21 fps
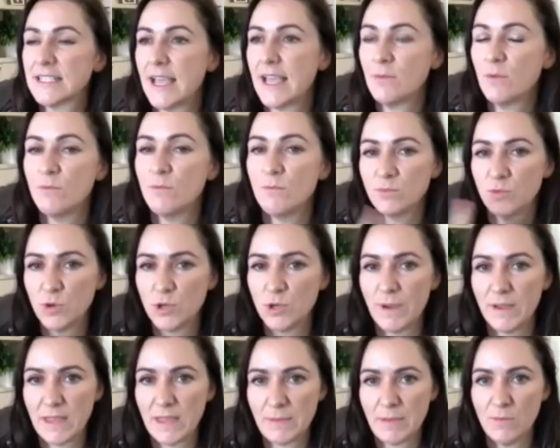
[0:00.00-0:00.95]
and we'll talk
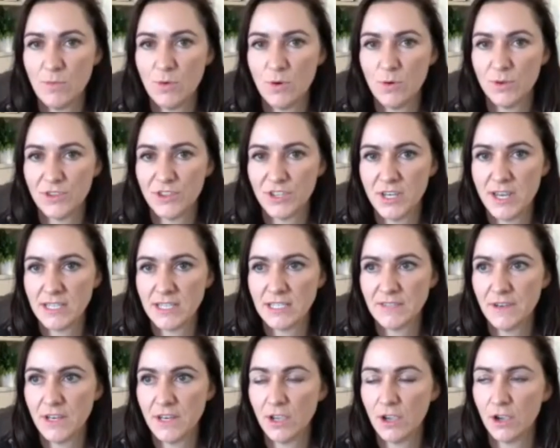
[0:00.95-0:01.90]
about that a bit more with the next
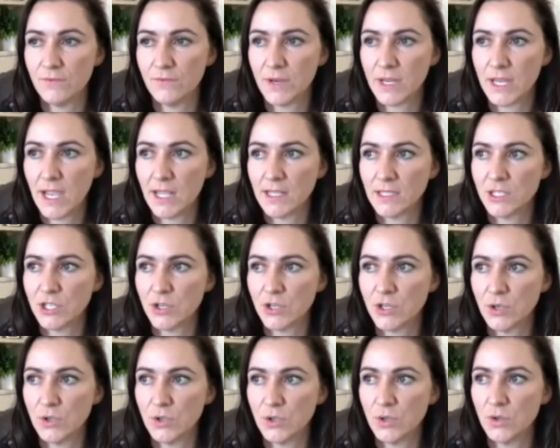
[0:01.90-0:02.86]
video in regards
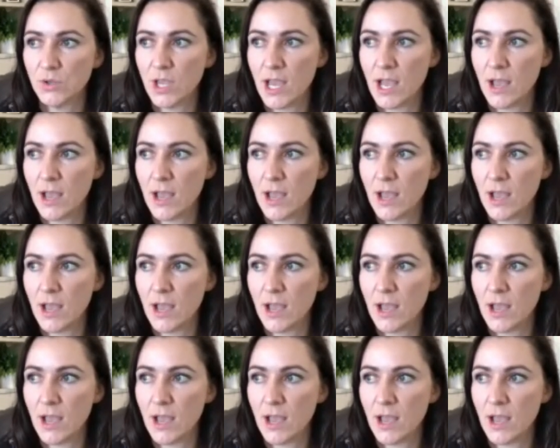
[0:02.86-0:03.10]
to